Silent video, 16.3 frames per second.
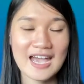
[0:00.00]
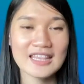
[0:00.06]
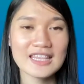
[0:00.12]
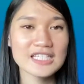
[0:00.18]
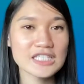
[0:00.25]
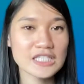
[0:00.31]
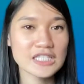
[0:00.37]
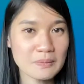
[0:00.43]

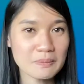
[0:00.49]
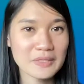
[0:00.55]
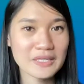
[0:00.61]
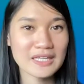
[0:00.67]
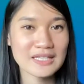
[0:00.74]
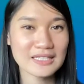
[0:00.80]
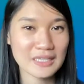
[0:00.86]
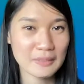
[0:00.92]
This
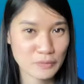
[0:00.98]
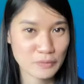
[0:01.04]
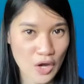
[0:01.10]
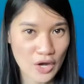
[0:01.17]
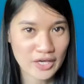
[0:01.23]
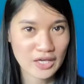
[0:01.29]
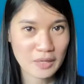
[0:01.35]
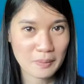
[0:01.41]
company that I'm
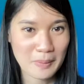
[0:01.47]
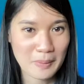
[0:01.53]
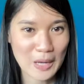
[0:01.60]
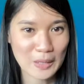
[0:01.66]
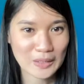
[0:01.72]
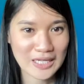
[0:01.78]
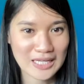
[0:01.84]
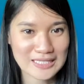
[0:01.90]
talking
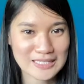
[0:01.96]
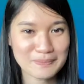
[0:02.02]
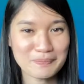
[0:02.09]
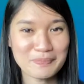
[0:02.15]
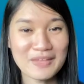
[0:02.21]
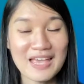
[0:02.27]
about is